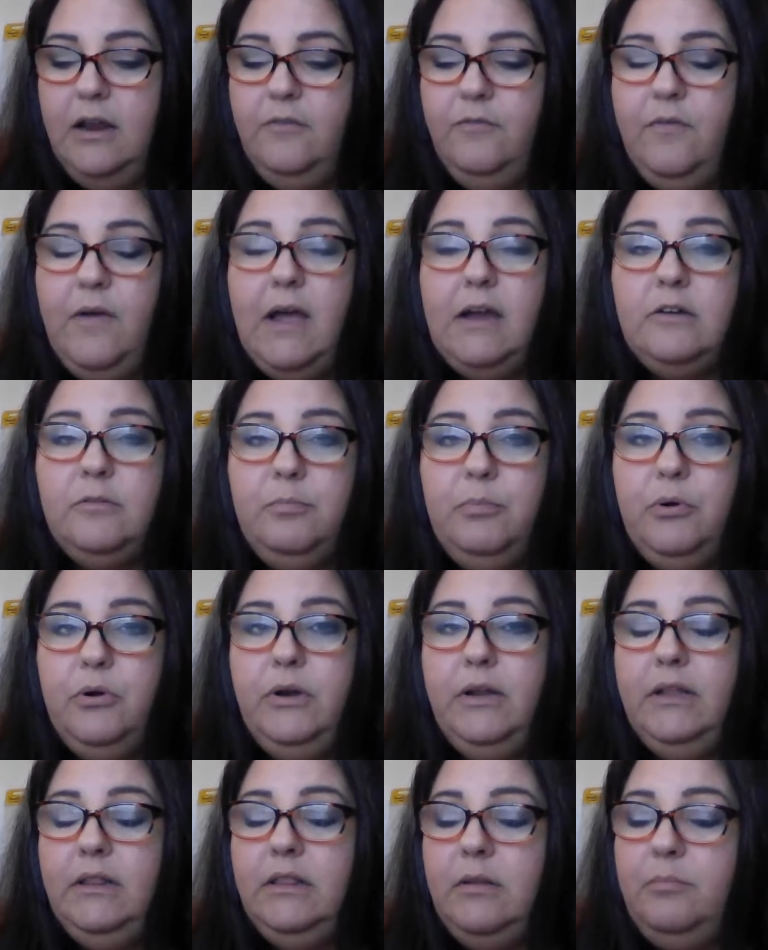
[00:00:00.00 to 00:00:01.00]
In fact,
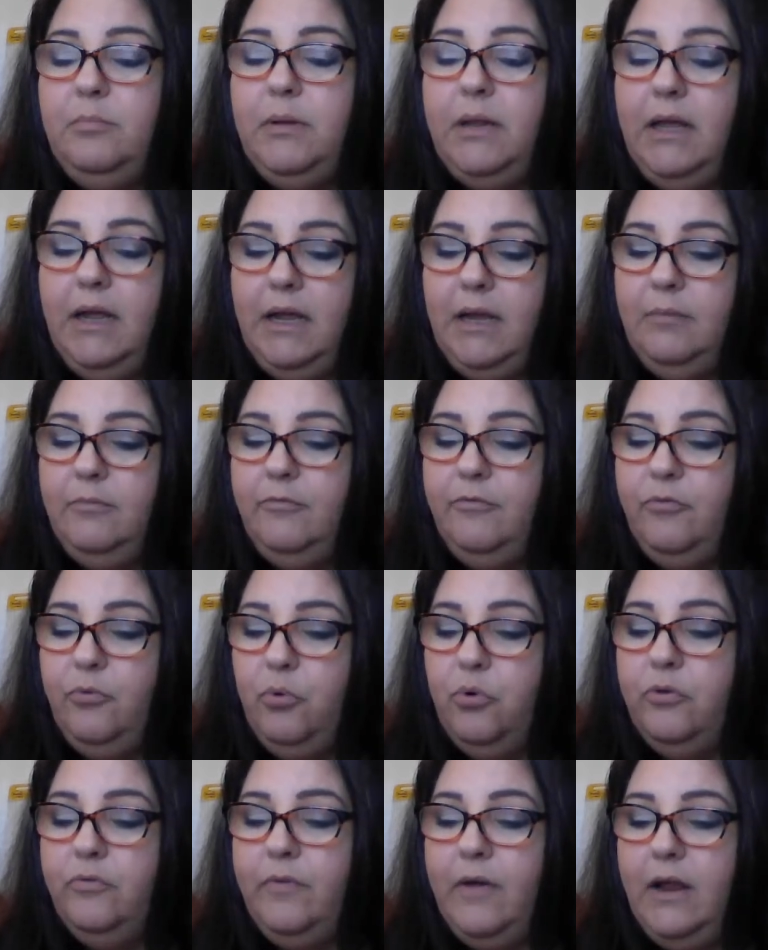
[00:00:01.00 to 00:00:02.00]
putting the blame
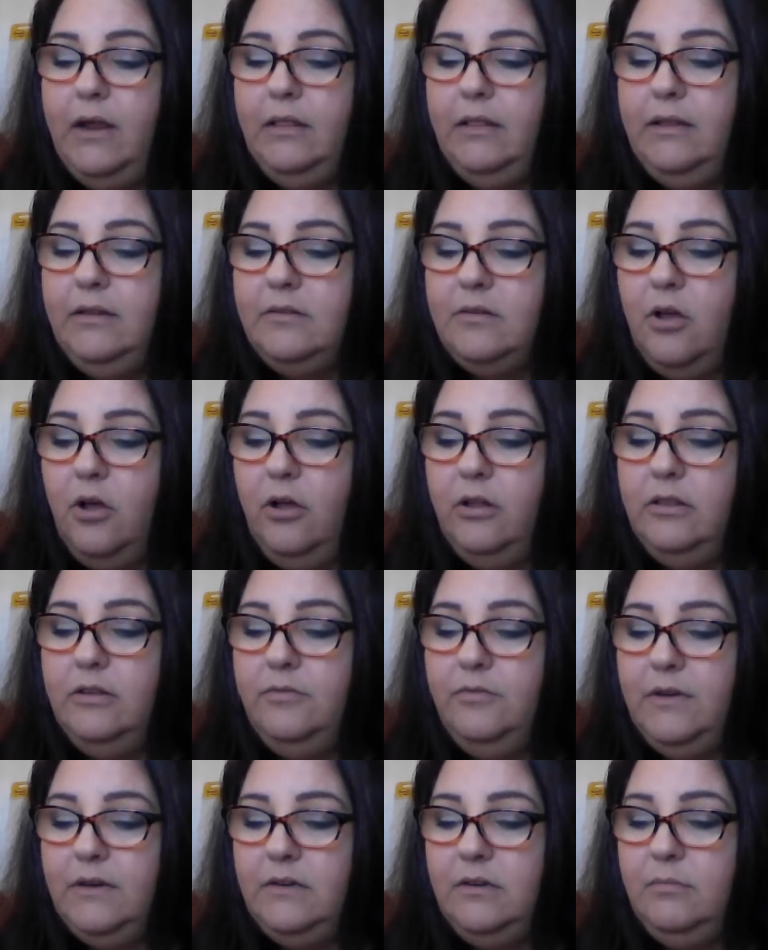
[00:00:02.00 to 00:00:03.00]
for violence on
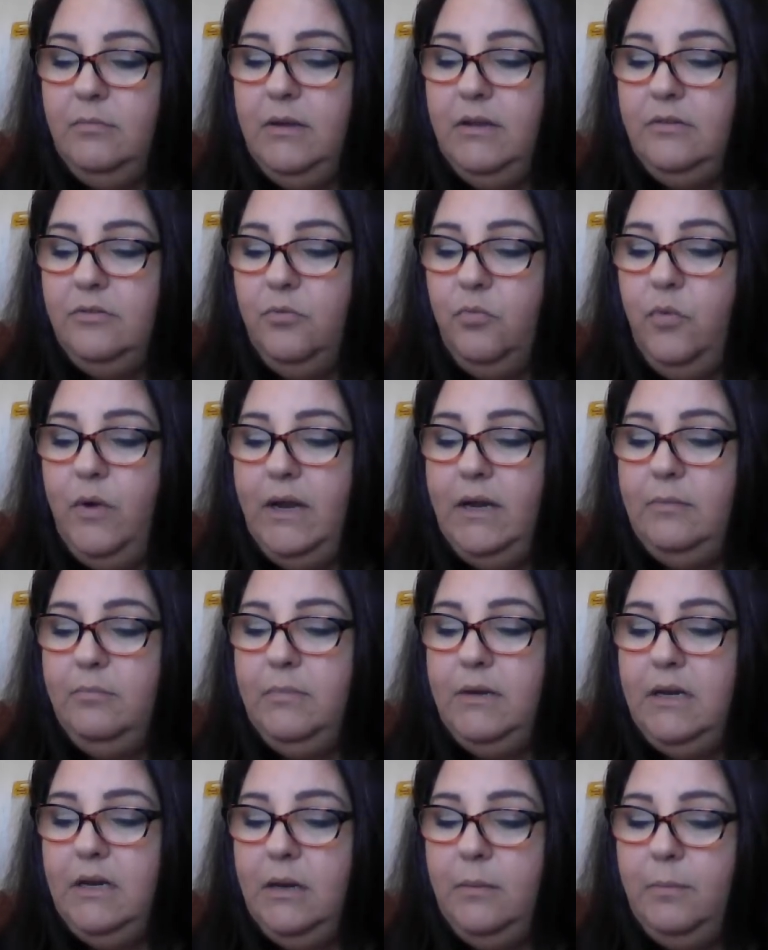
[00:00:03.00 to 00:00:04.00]
the victim is a way to
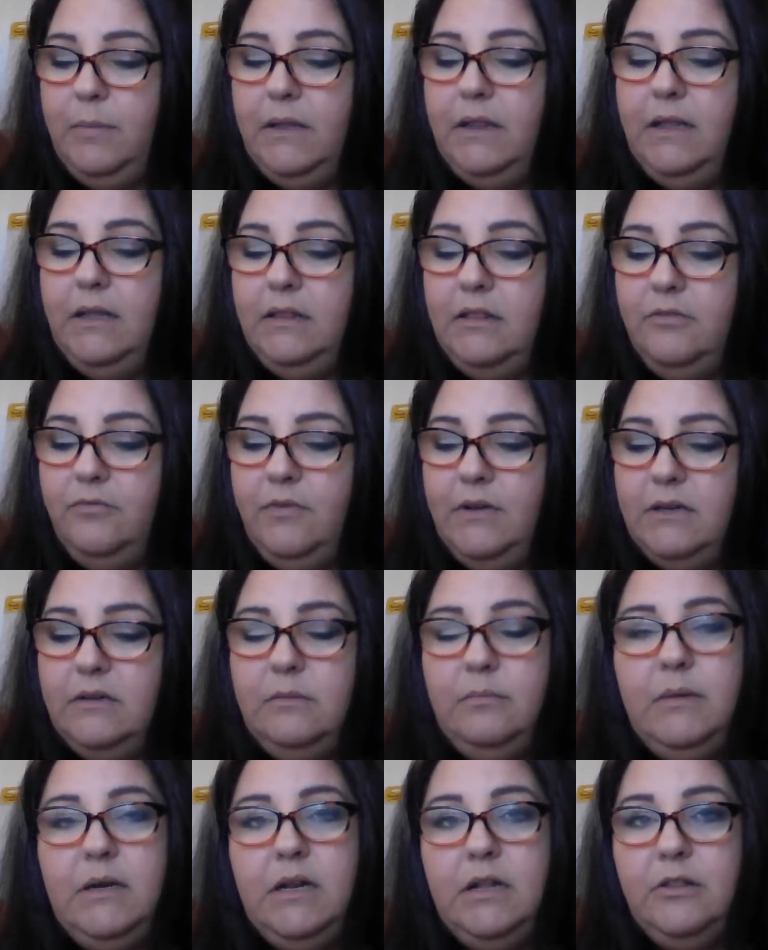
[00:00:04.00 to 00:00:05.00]
manipulate the
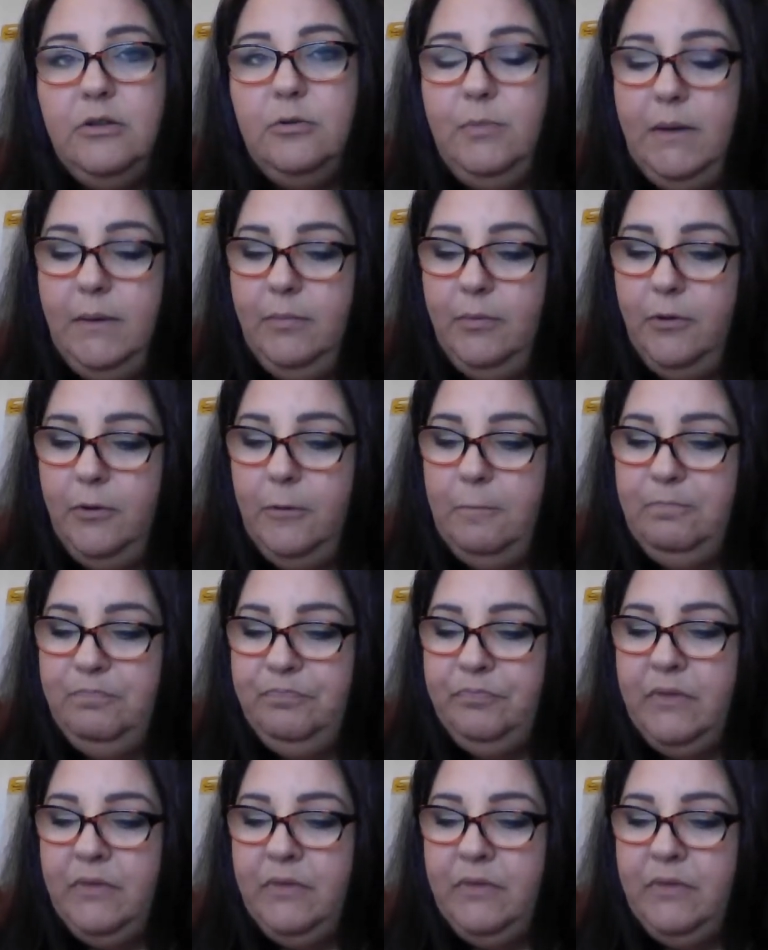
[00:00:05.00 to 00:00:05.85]
victim and other people.